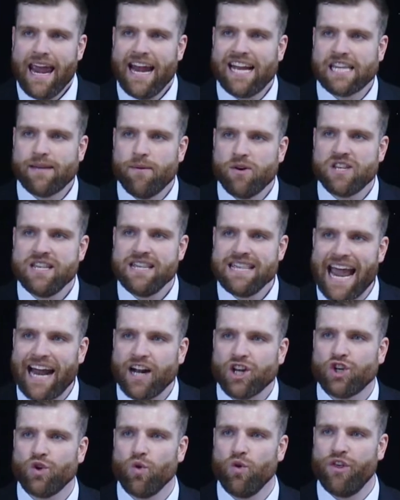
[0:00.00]
It's the most
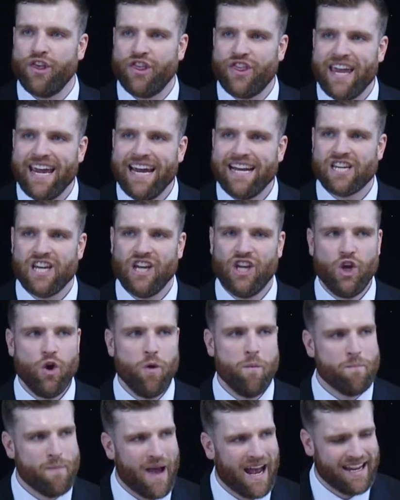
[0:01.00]
natural thing to
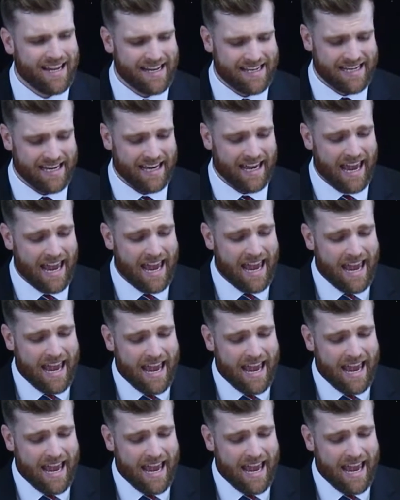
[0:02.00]
humanity